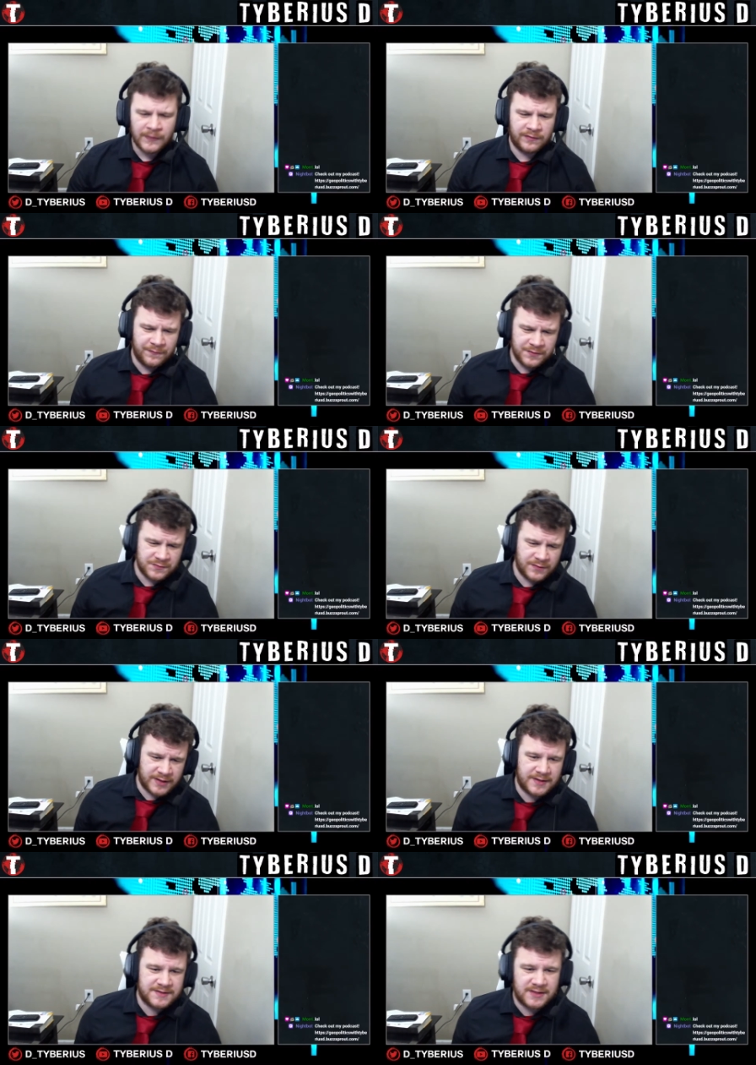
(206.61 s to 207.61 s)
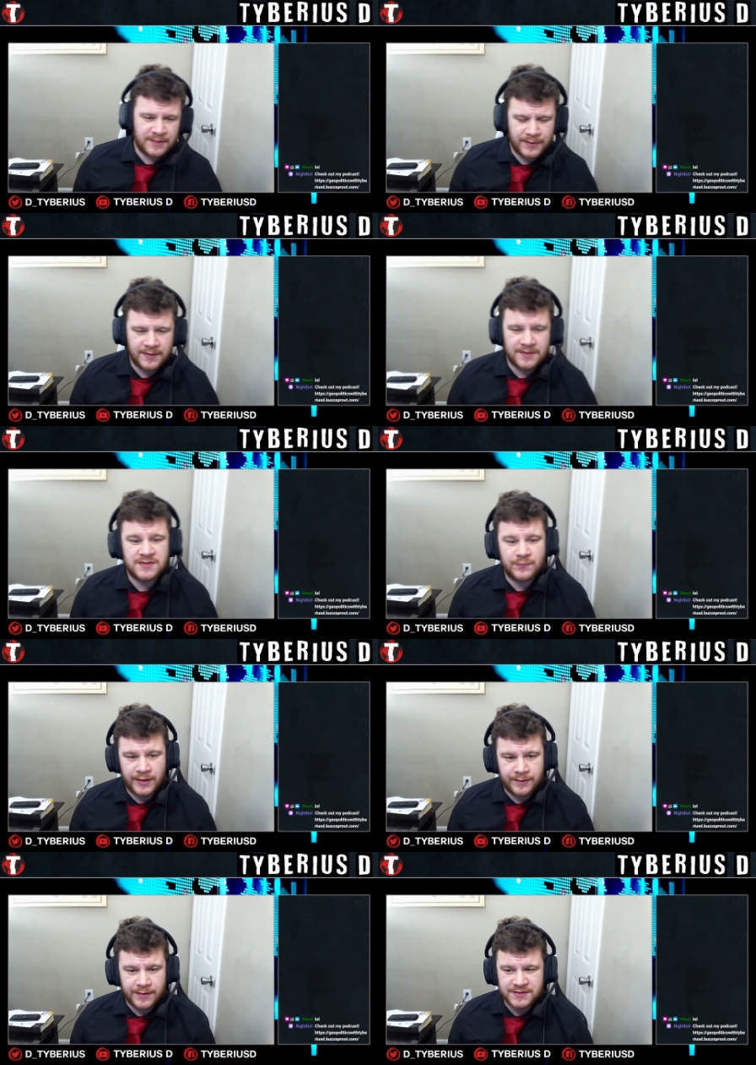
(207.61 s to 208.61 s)
The first one to get its independence is
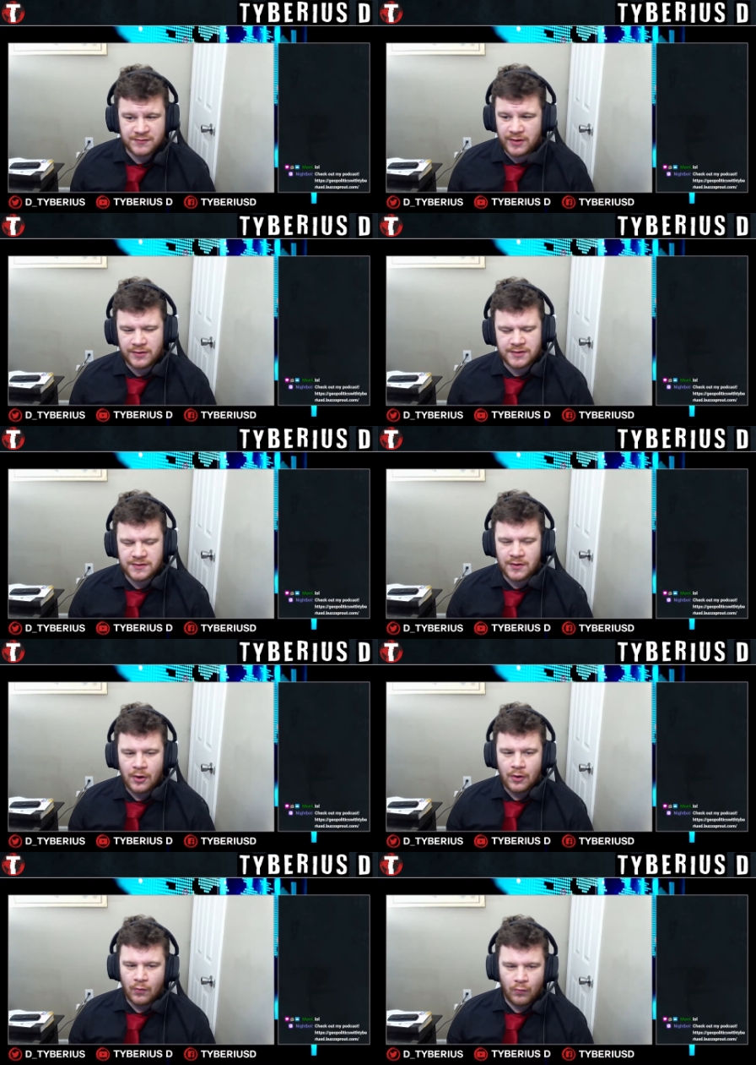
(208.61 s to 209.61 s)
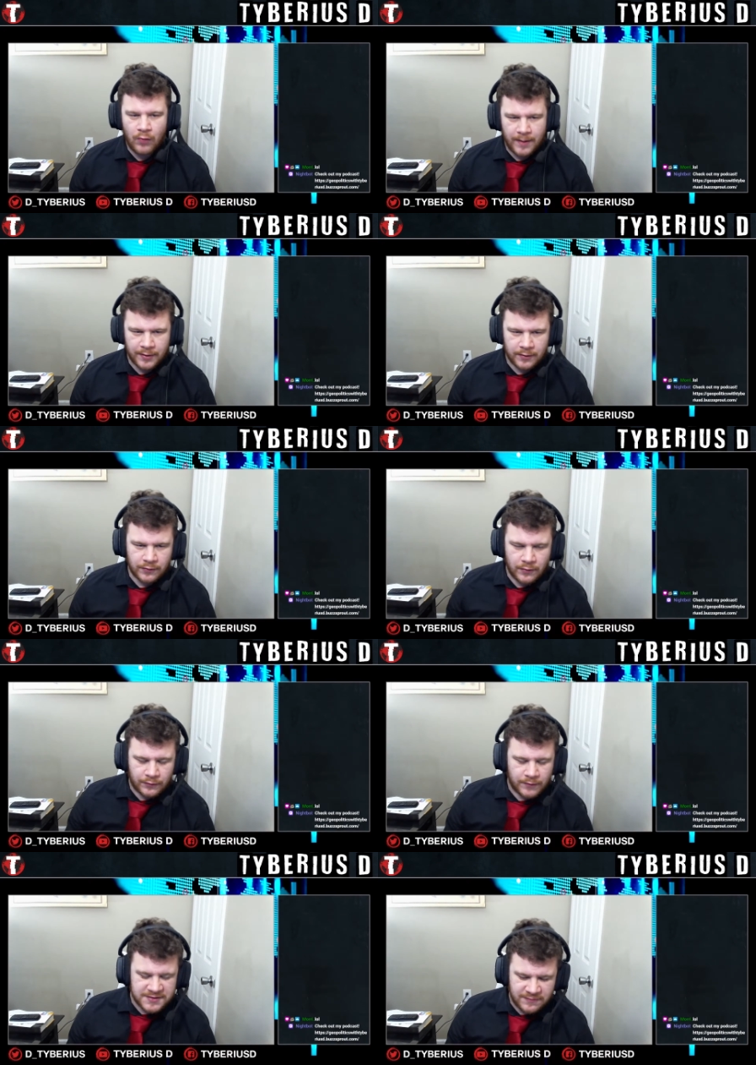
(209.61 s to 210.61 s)
Sweden, because Sweden is way bigger than all
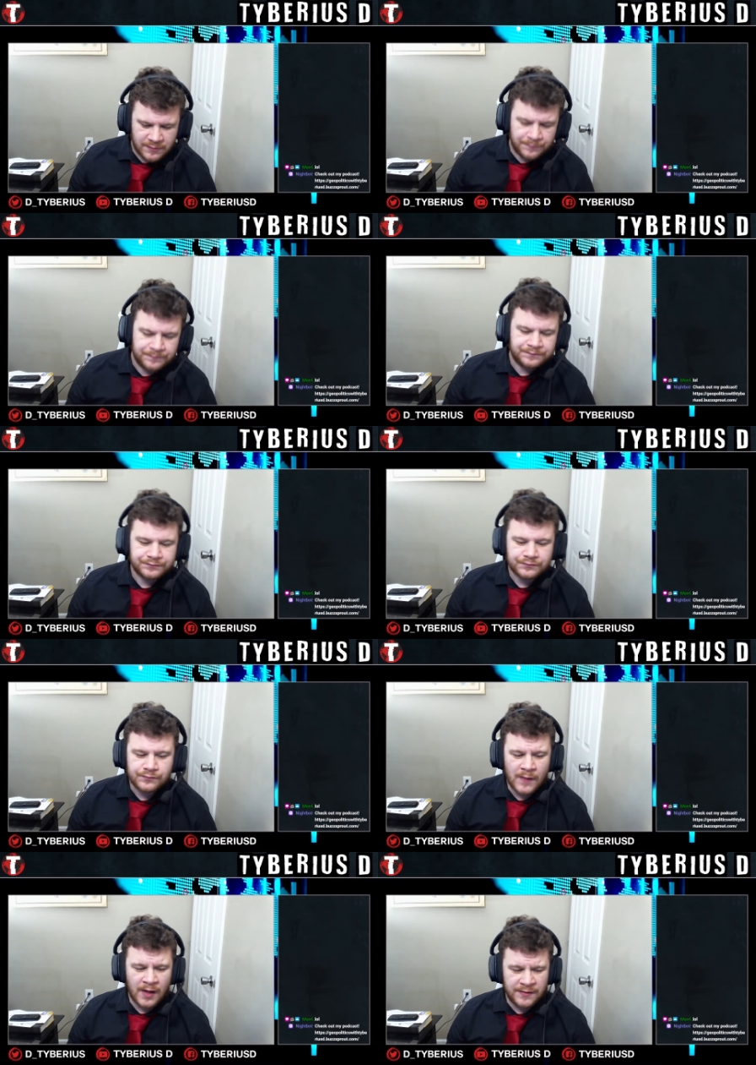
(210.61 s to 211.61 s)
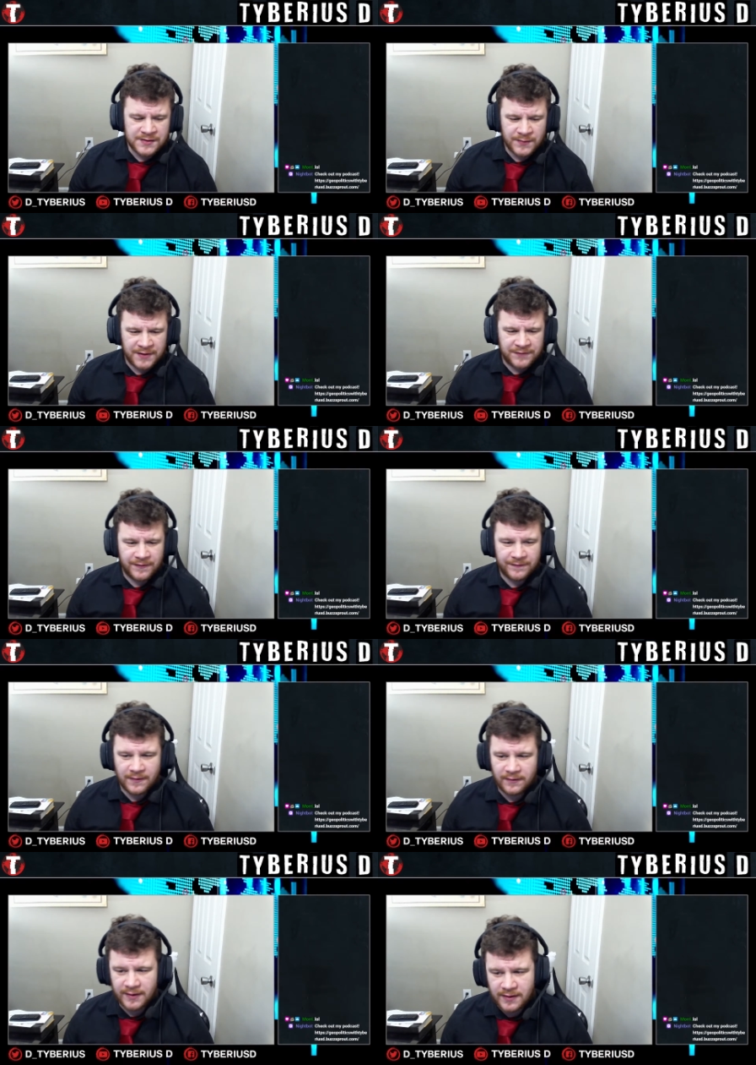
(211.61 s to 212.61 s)
the rest of them. And the Swedes
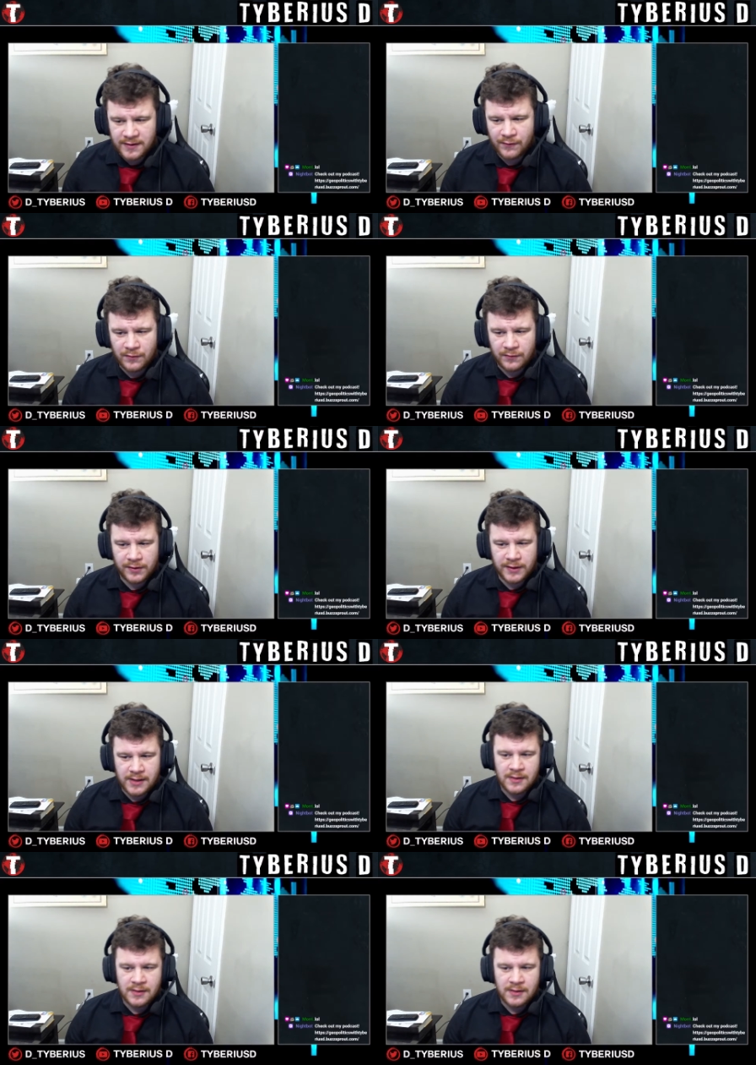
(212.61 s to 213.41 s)
felt like that they weren't really...